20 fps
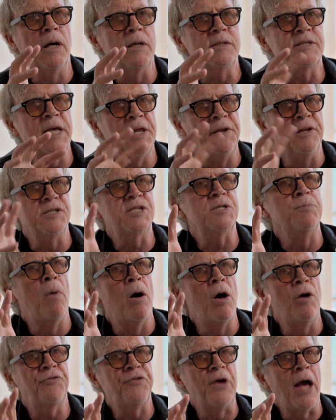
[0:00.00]
set in a
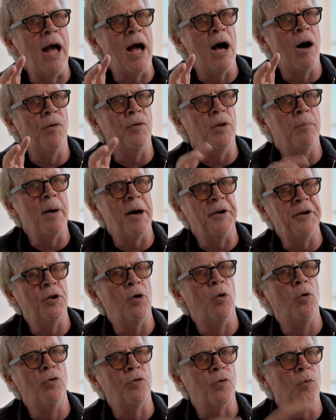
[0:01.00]
small town about an
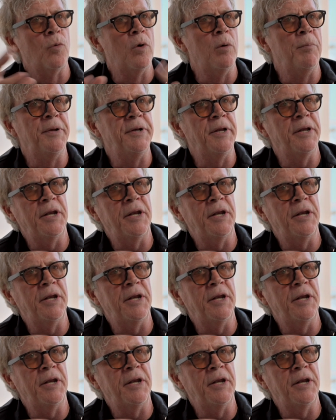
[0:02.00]
older woman